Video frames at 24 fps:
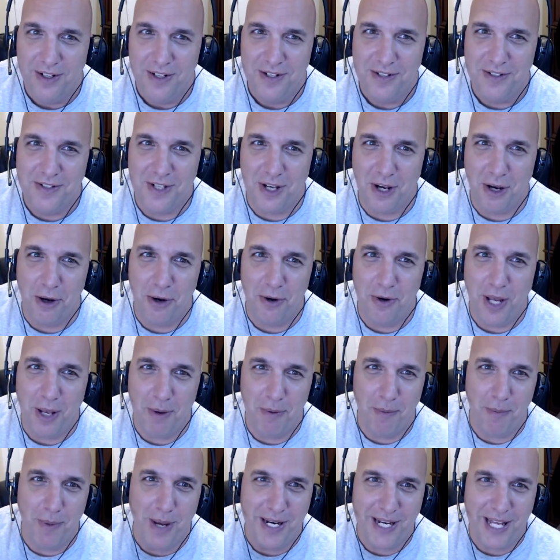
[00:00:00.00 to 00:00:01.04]
So him
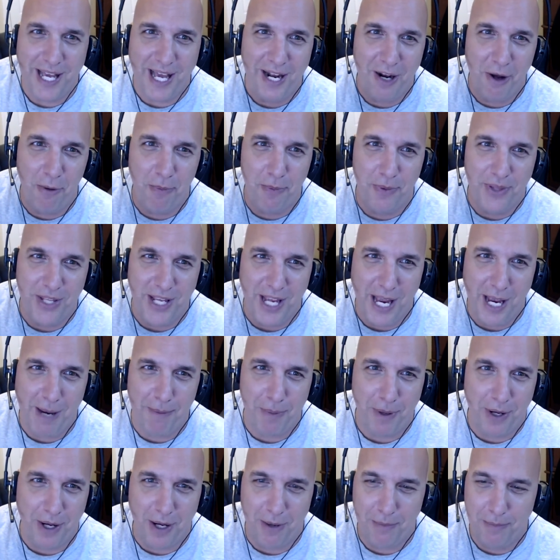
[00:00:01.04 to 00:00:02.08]
and my dad opened the
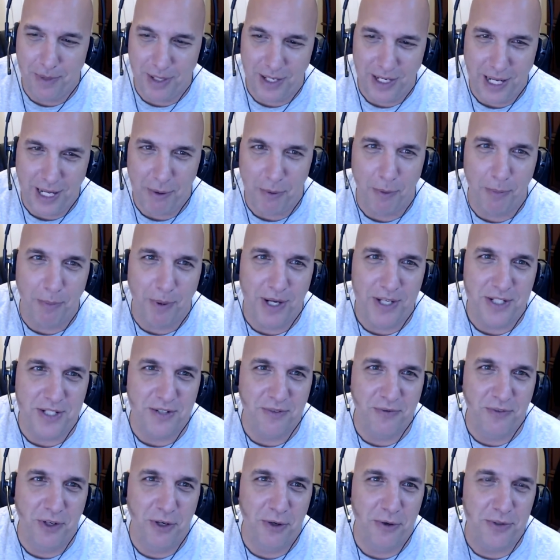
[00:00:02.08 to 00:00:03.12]
amp up and they replaced
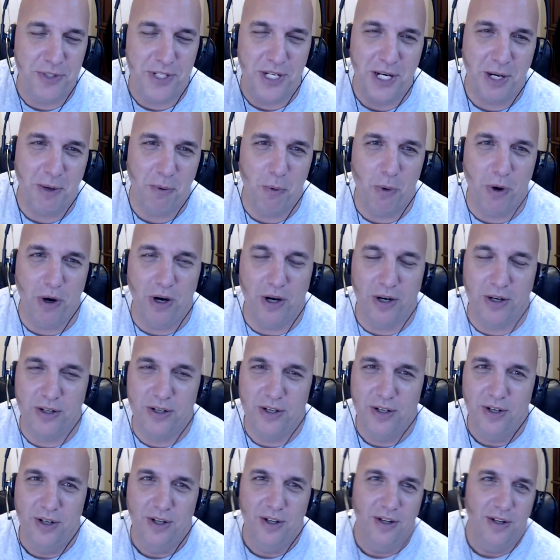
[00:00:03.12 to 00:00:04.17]
the fuse and it worked.
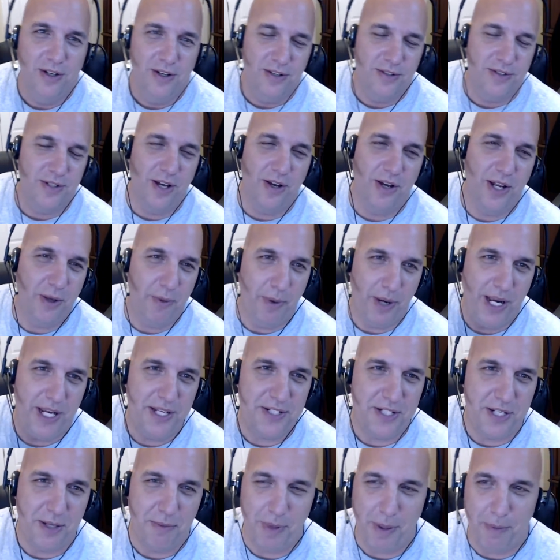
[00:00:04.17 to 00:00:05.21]
So anyway, he
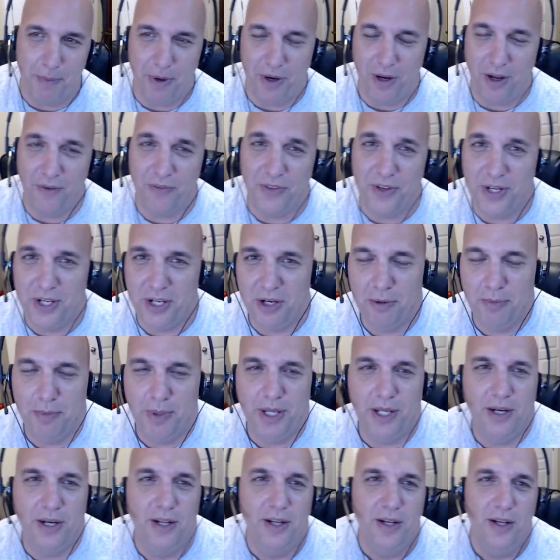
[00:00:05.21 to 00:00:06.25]
still made money off the deal,
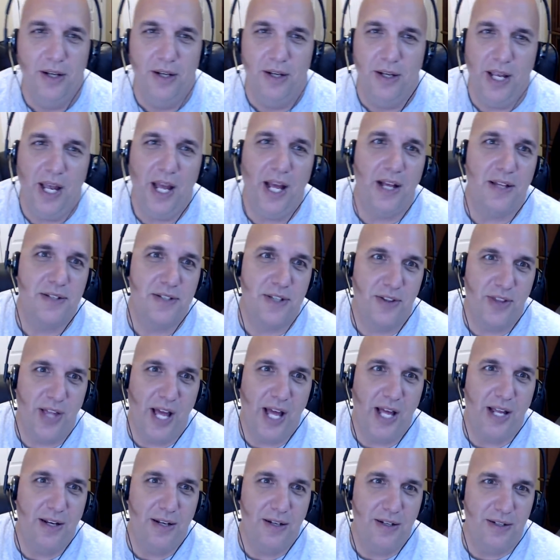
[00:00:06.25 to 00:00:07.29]
but yeah, so
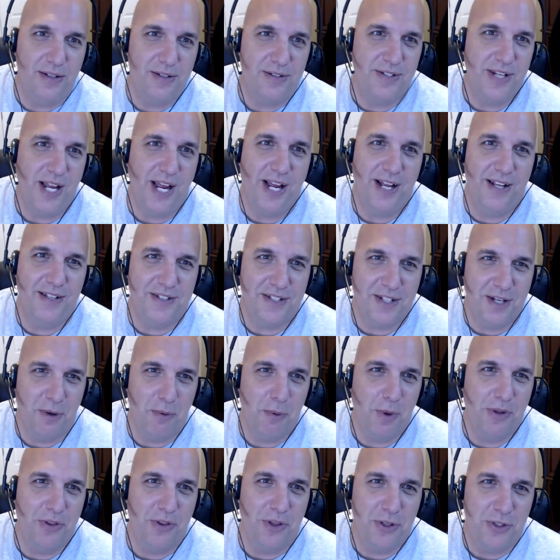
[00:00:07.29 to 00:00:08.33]
that stanza
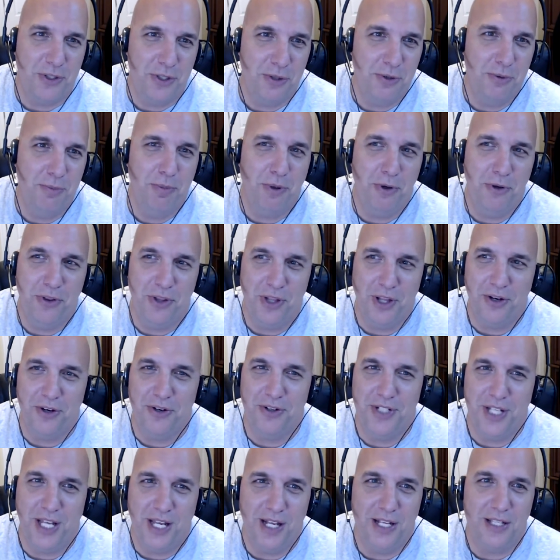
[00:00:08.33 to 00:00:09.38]
with the two Blue Thunder
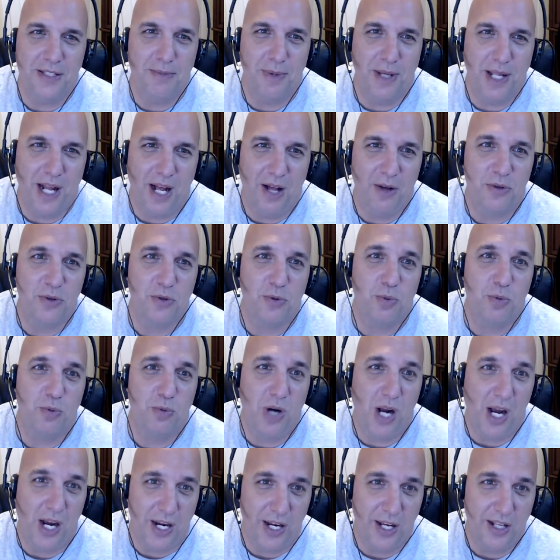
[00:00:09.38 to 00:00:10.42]
tens, man, I was
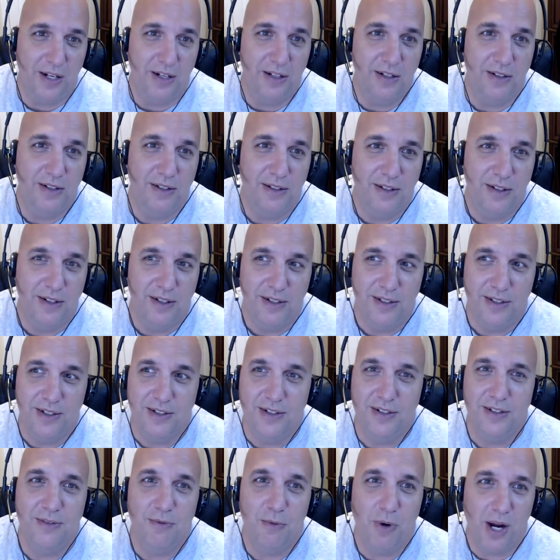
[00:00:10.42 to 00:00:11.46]
rocking,
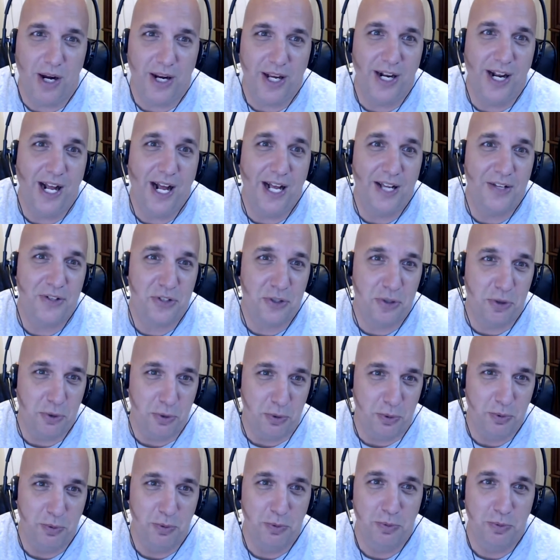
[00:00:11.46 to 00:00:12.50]
rocking high school.